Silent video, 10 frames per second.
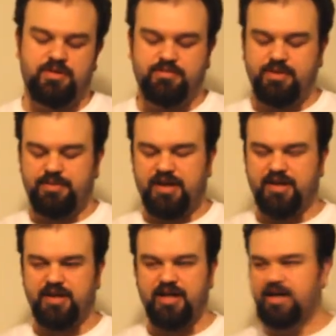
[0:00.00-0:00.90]
put it back in
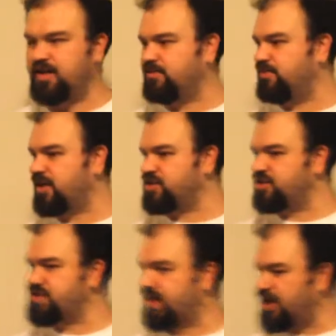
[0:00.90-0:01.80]
the gun, make sure
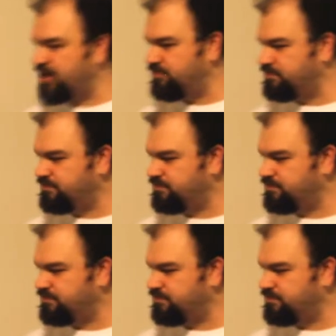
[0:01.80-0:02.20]
it's a gun.